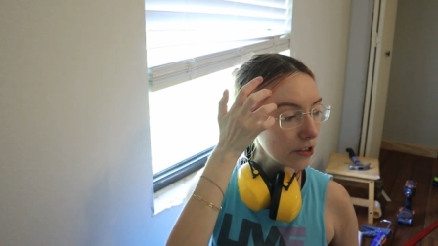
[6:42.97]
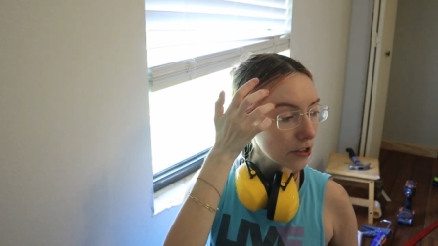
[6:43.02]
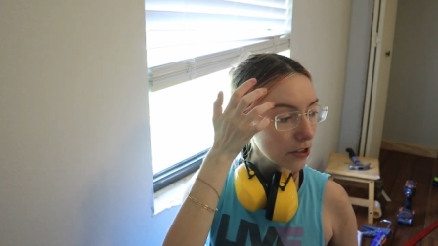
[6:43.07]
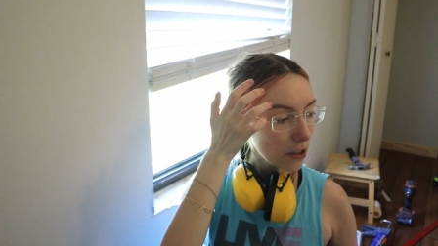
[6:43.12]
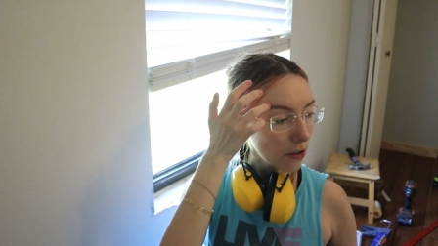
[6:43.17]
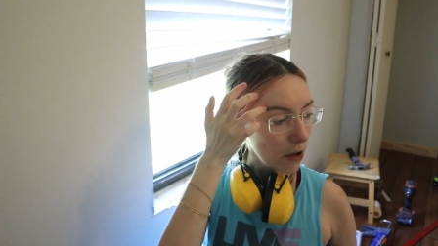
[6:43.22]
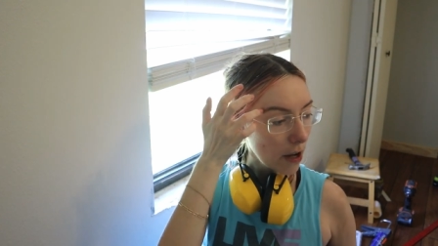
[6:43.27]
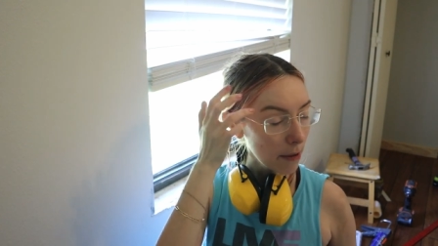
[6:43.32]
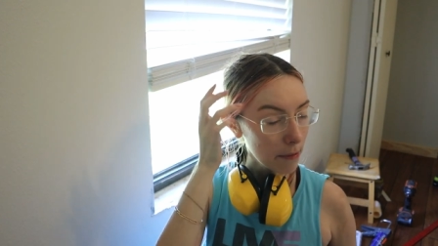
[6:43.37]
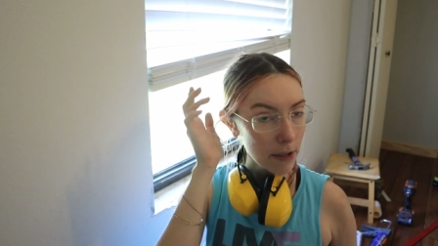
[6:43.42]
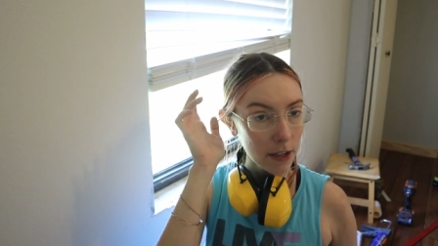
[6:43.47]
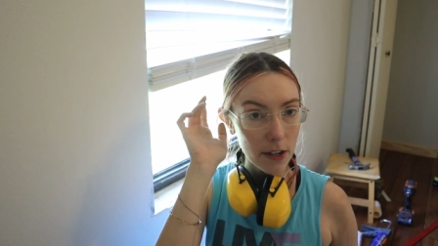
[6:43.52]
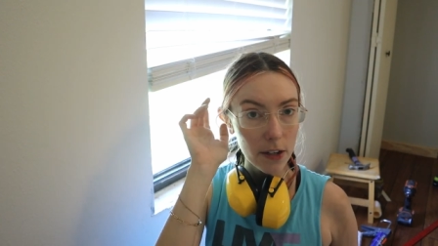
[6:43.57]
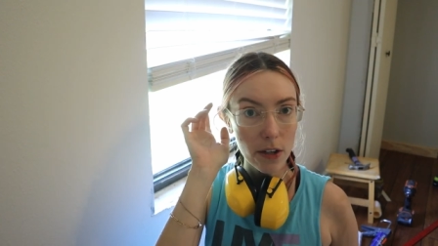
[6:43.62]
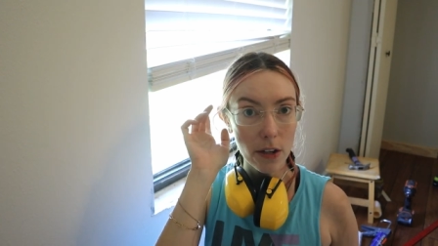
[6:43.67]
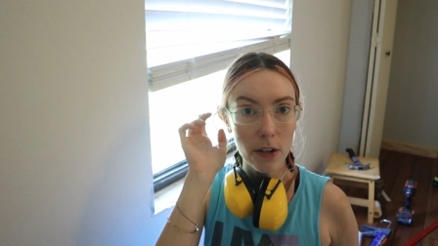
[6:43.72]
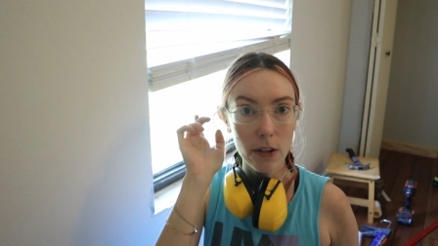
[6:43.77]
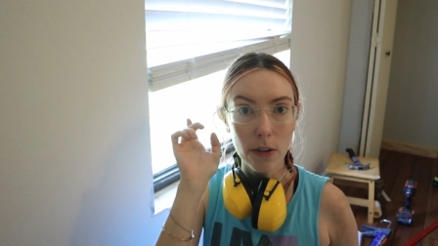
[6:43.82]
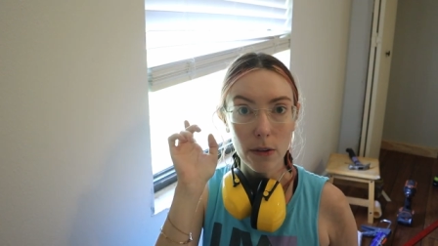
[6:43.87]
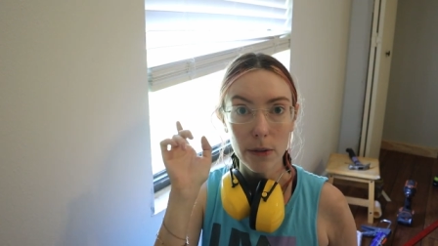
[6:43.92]
so I'm
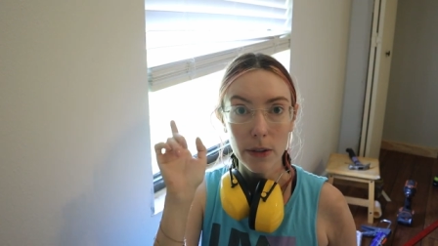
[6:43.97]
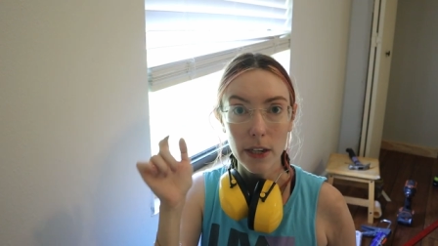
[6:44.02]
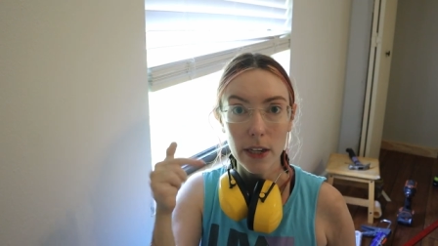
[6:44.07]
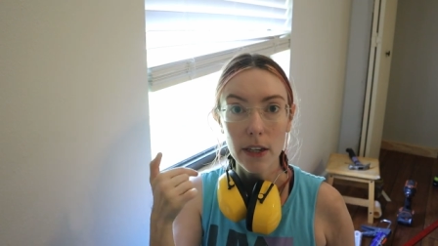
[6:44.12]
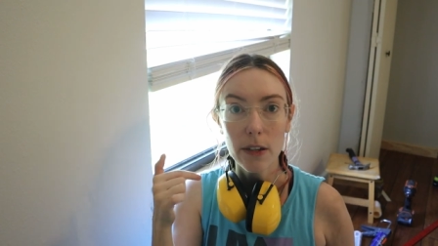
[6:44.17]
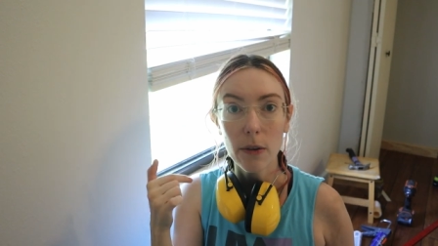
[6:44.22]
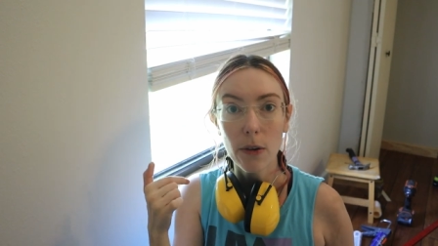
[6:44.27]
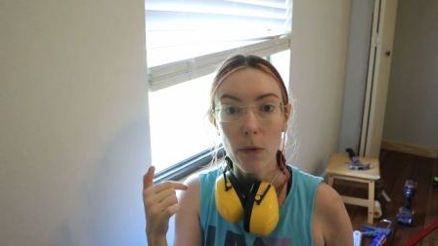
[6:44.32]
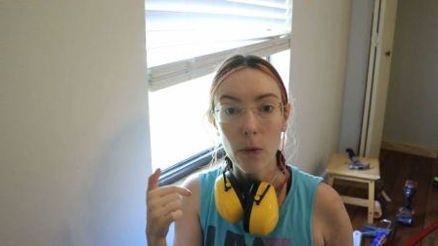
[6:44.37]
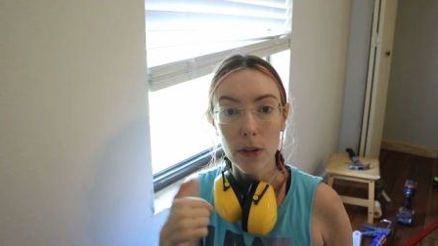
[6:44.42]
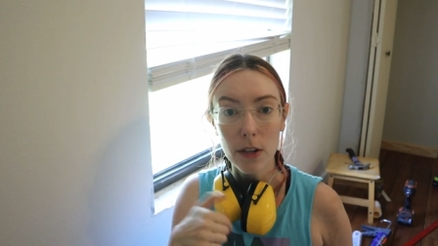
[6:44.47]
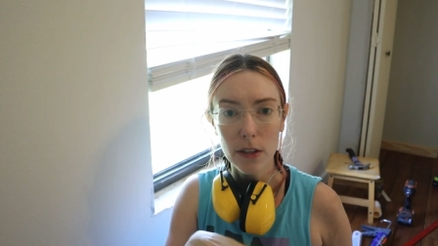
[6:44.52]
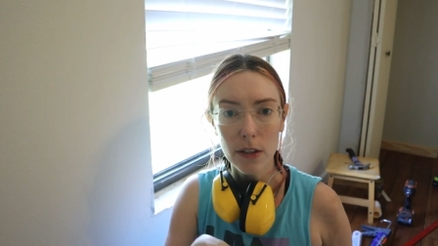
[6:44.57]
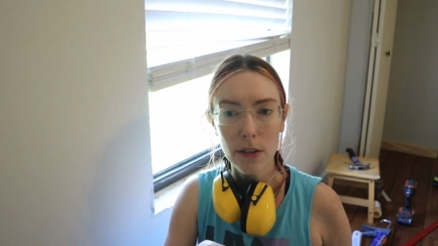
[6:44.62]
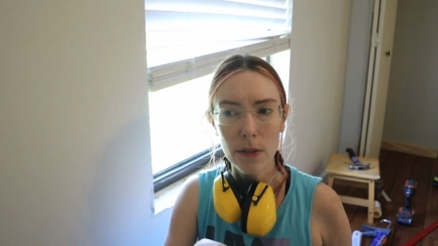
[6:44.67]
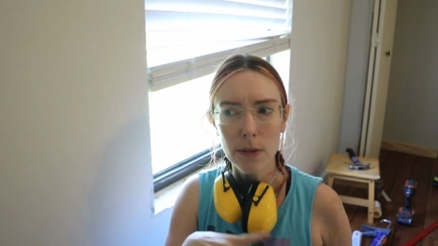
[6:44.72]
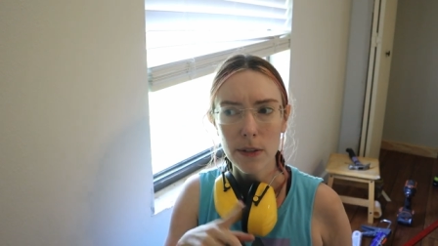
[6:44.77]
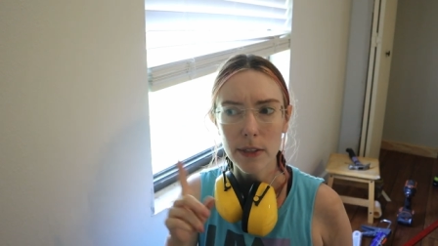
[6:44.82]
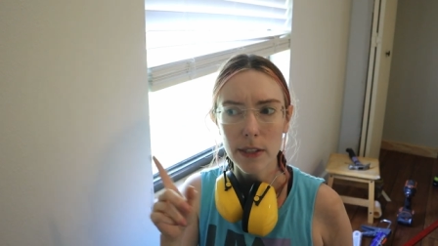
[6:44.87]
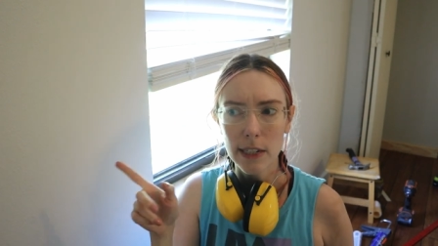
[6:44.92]
gonna go get one of
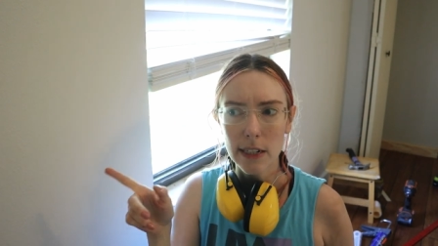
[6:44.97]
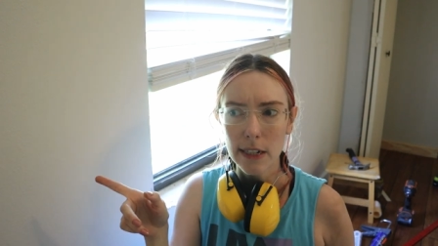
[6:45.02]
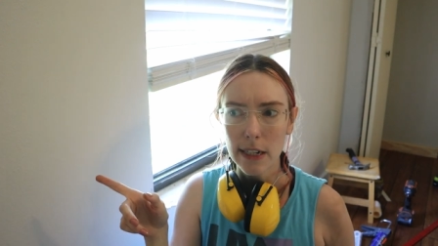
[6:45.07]
those,